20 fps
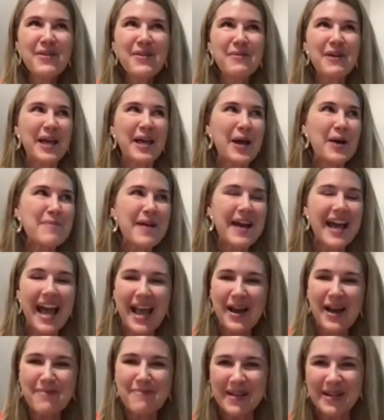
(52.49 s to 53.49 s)
well, I hope I,
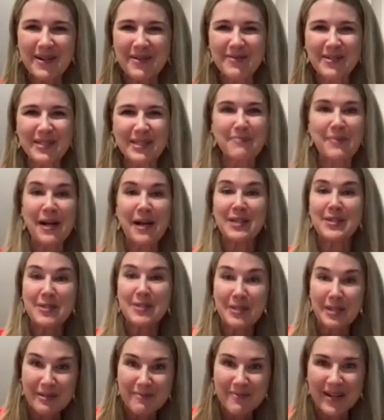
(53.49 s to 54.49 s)
I, hope I don't surprise
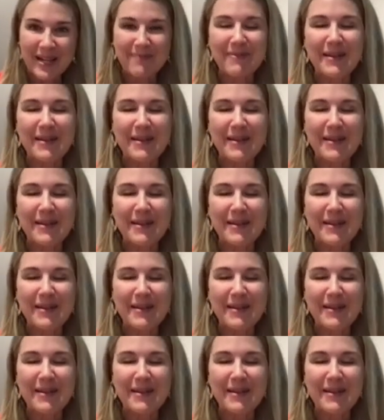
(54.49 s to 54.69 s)
too many